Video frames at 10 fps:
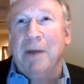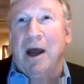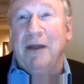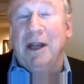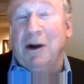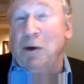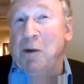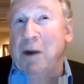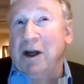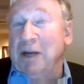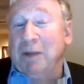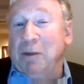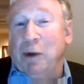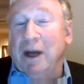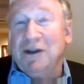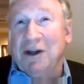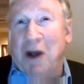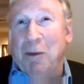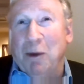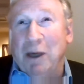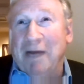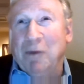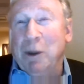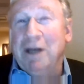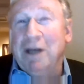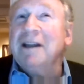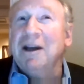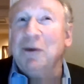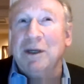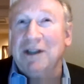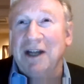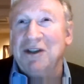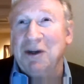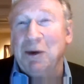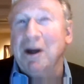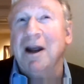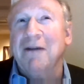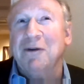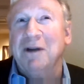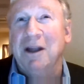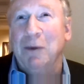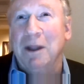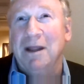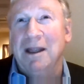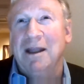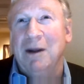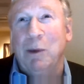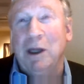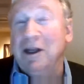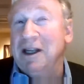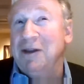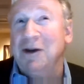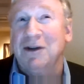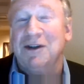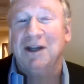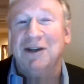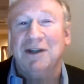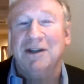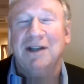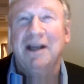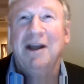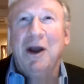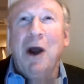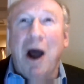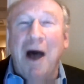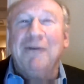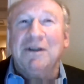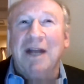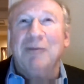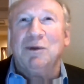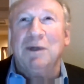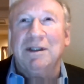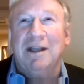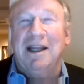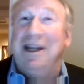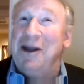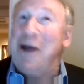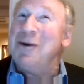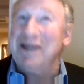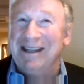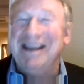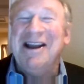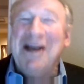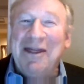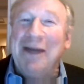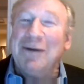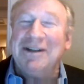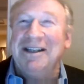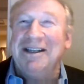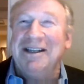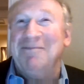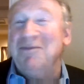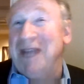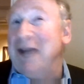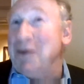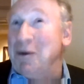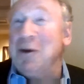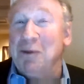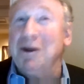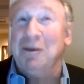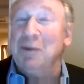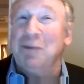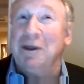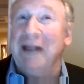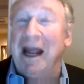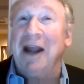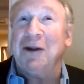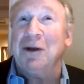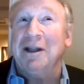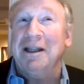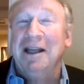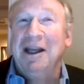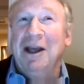I think, are remarkably prescient. Whenever we look at a recession recovery and we look at their decisions, oftentimes we say, they were seeing down the road pretty accurately.